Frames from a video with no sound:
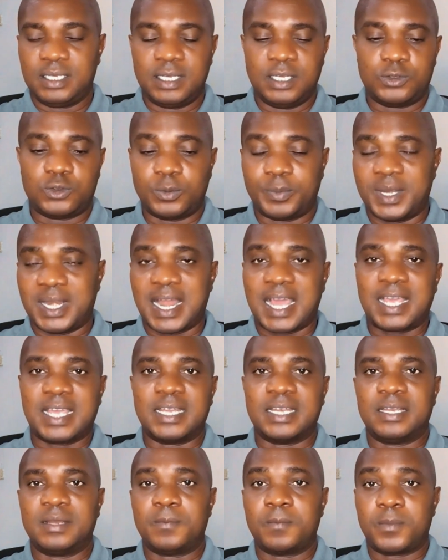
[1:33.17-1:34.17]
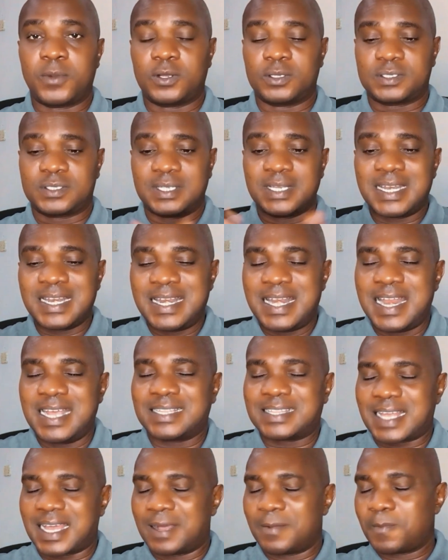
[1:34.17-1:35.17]
It will be lagging, but
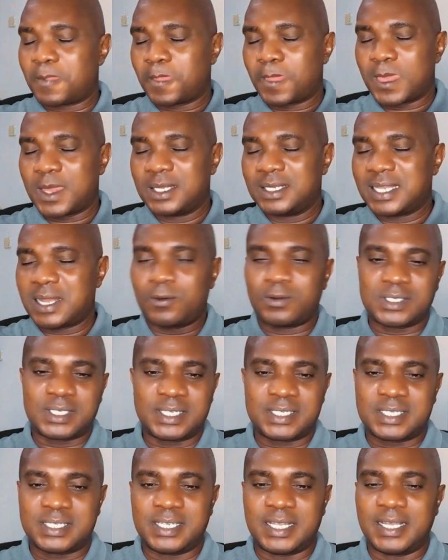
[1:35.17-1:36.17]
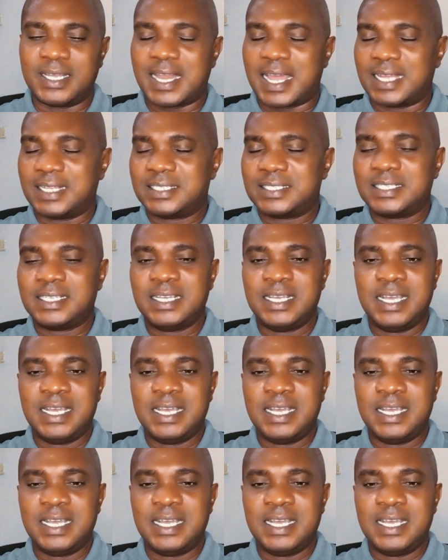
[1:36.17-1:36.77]
later, that was yesterday night,